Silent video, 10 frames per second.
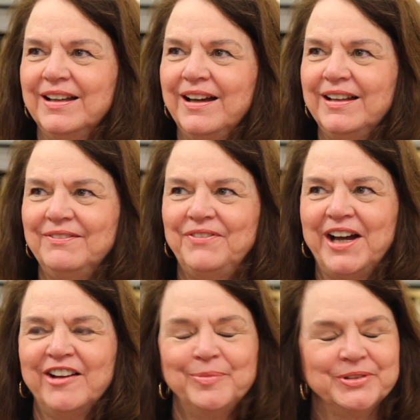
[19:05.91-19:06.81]
not
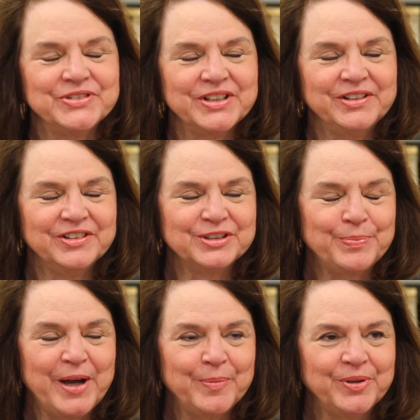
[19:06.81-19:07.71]
5% of this
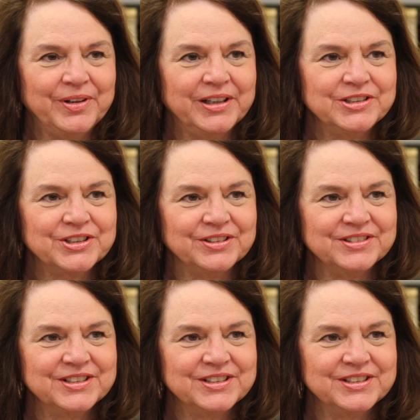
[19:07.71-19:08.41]
population